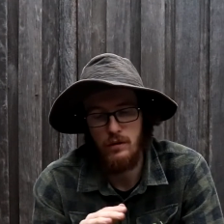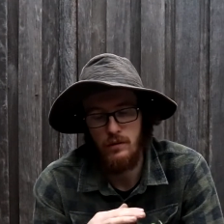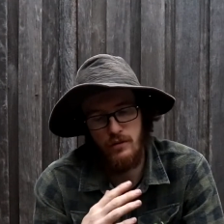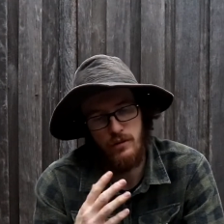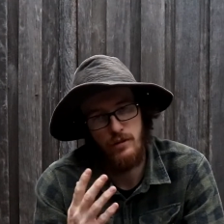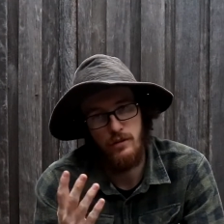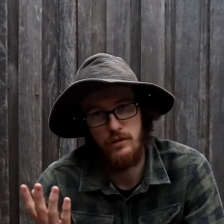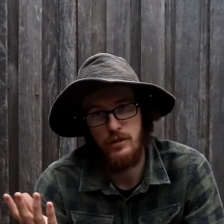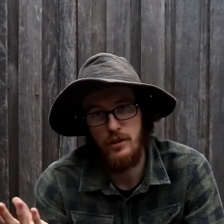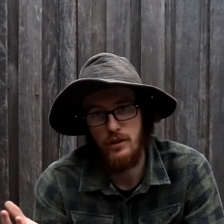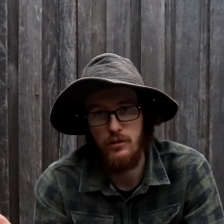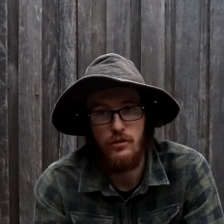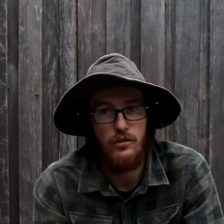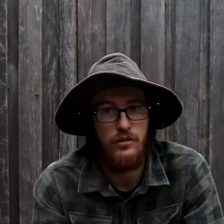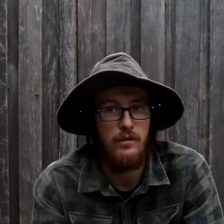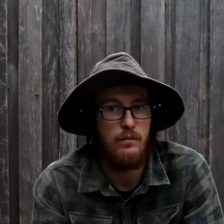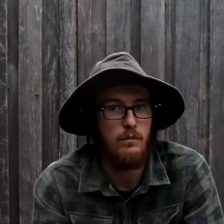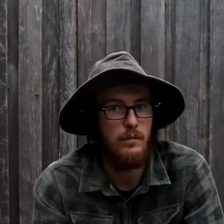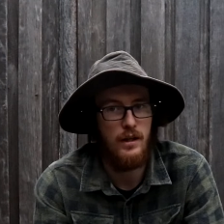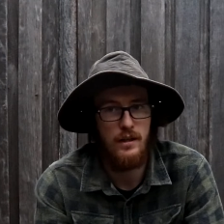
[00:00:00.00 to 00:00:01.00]
So you can use it
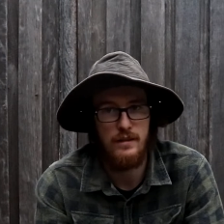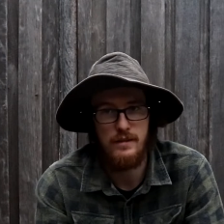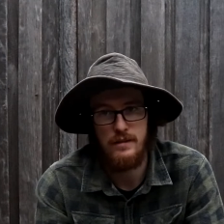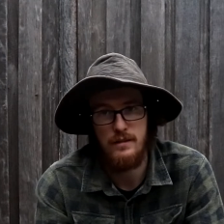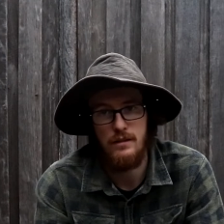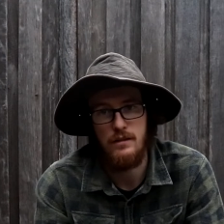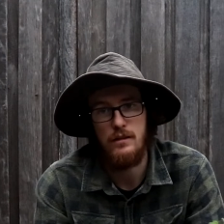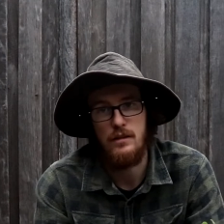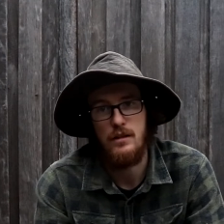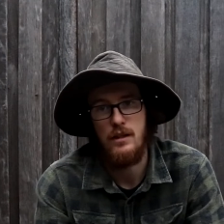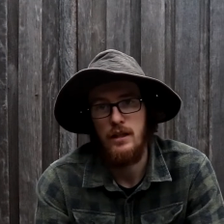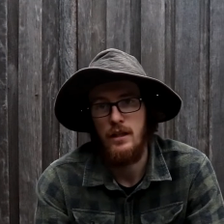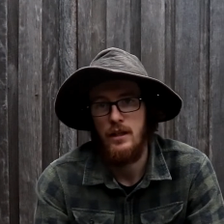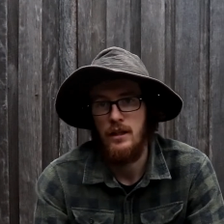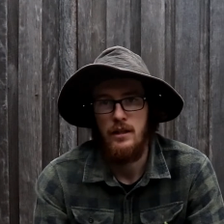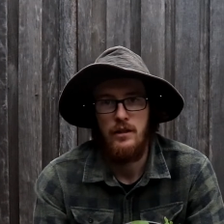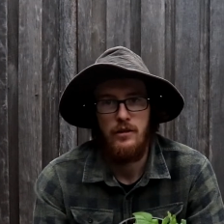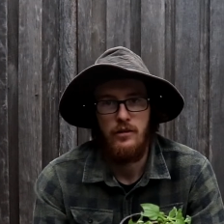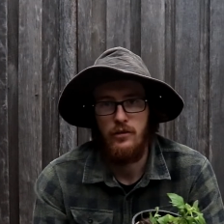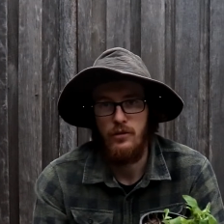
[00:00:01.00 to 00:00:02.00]
in pasta,
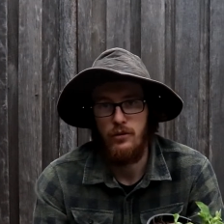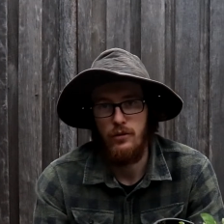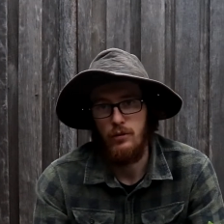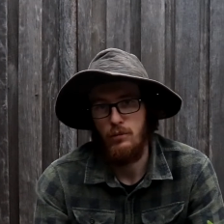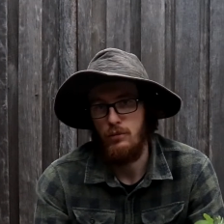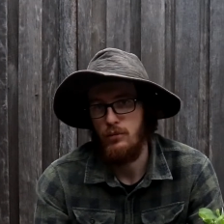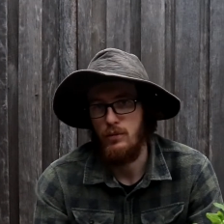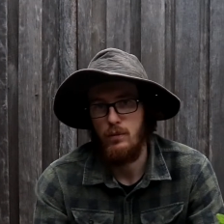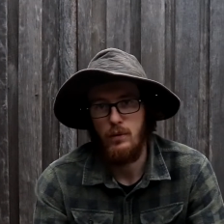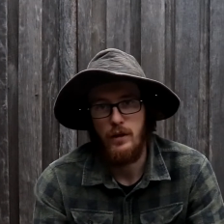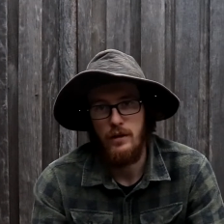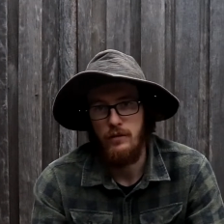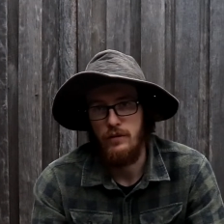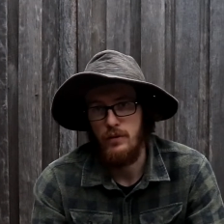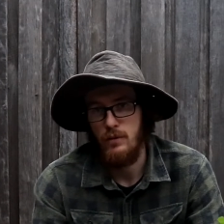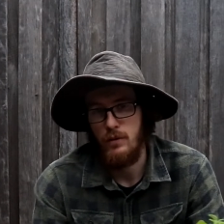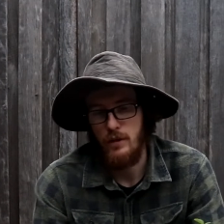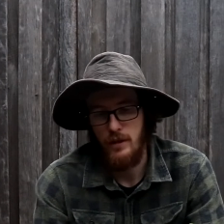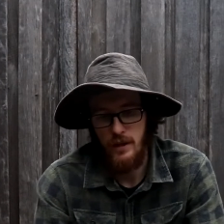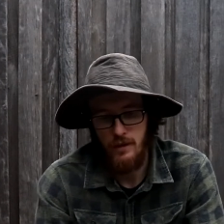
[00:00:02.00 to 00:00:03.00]
soups, whatever you
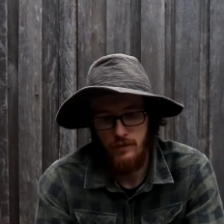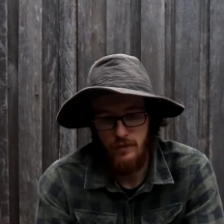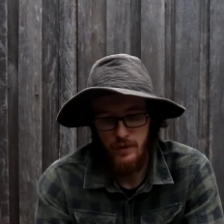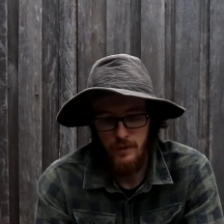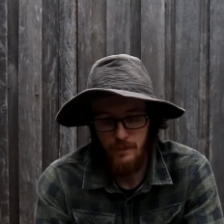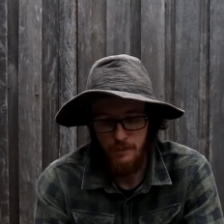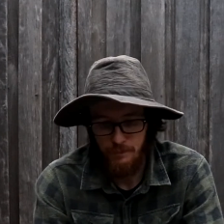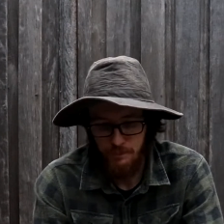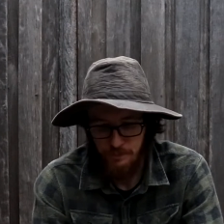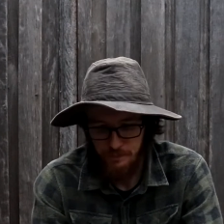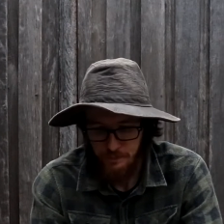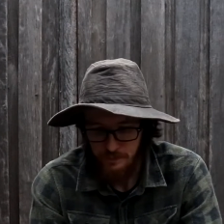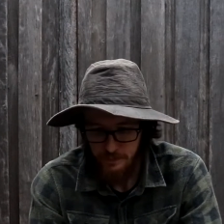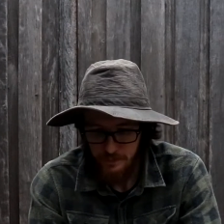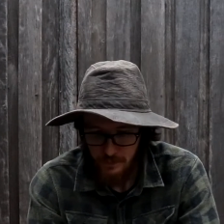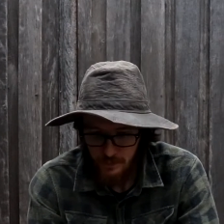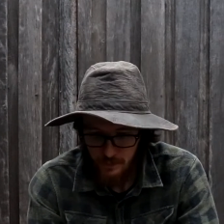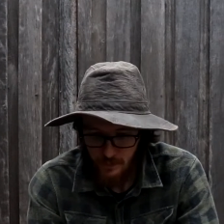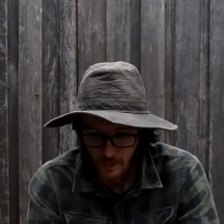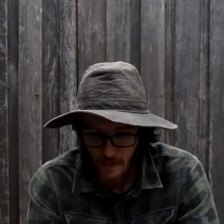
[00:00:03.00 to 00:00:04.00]
want to have it
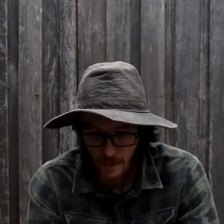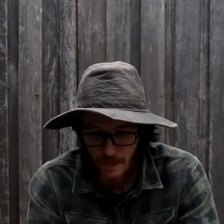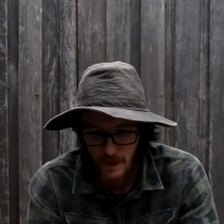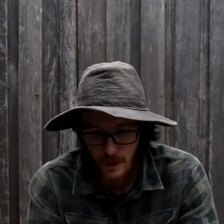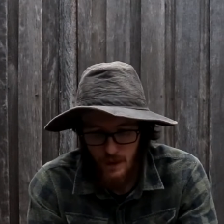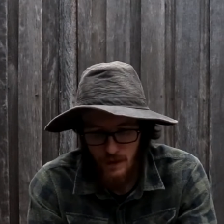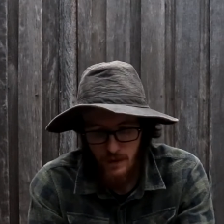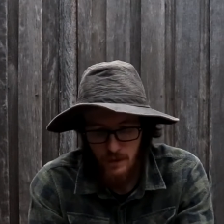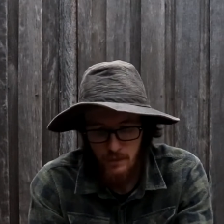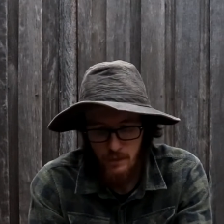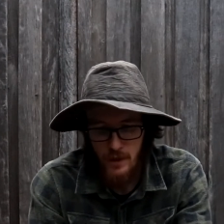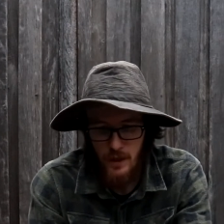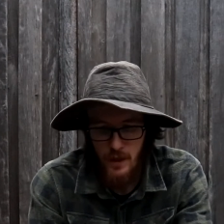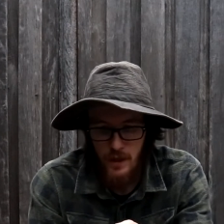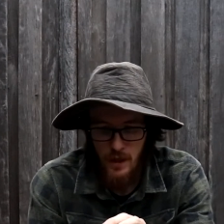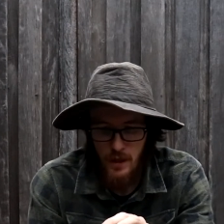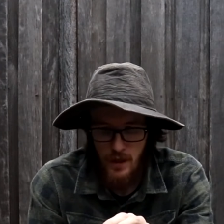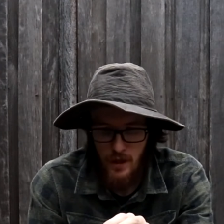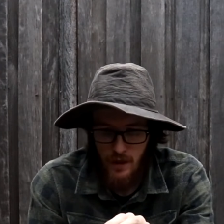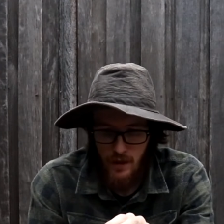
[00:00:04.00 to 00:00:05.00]
in.
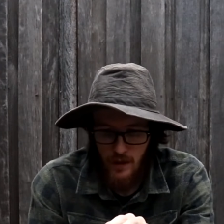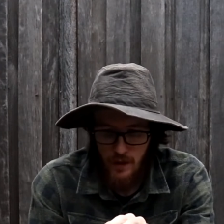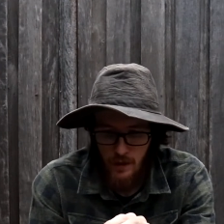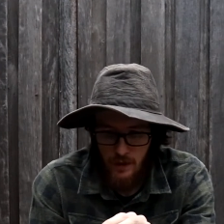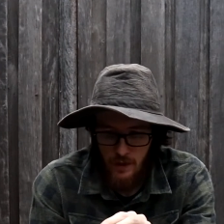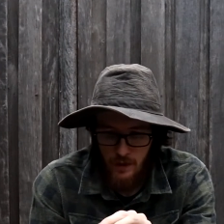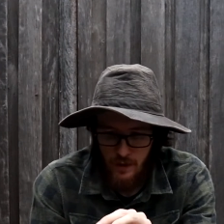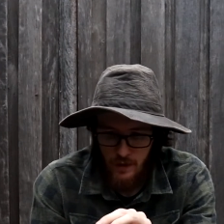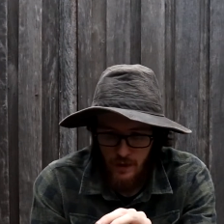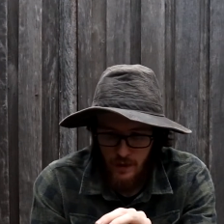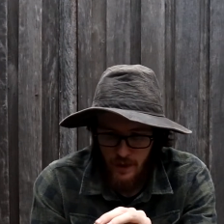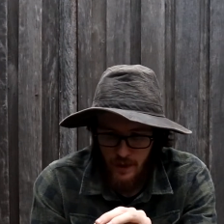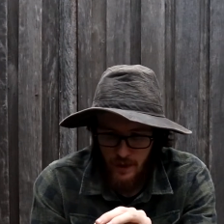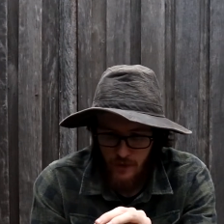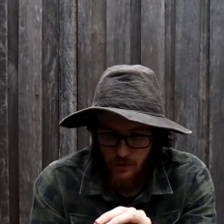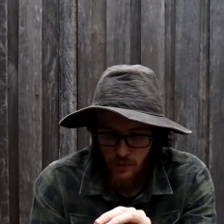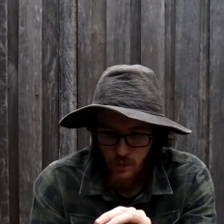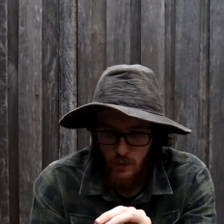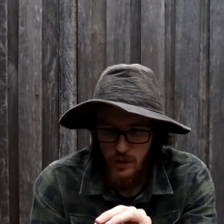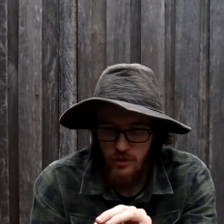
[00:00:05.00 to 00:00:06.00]
It
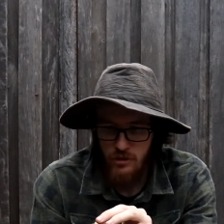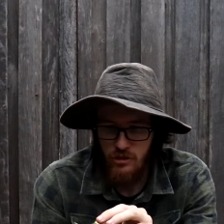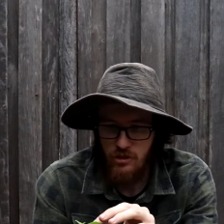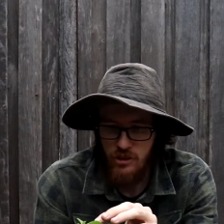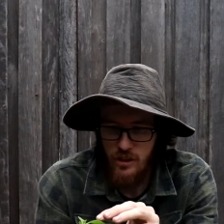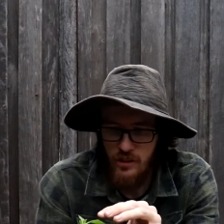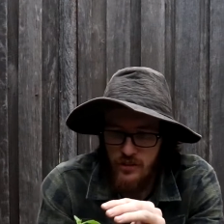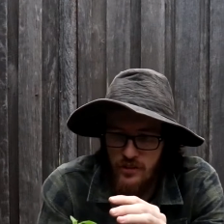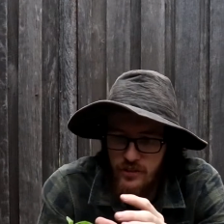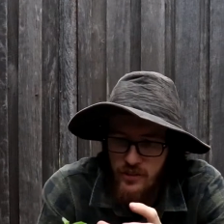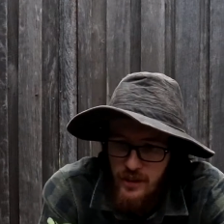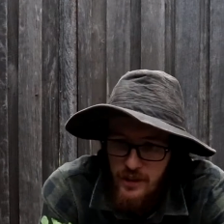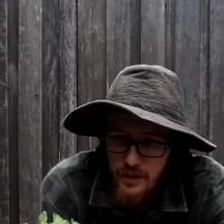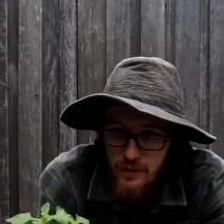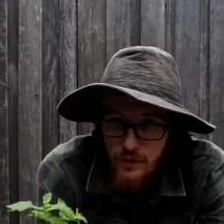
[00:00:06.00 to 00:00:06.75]
has one just starting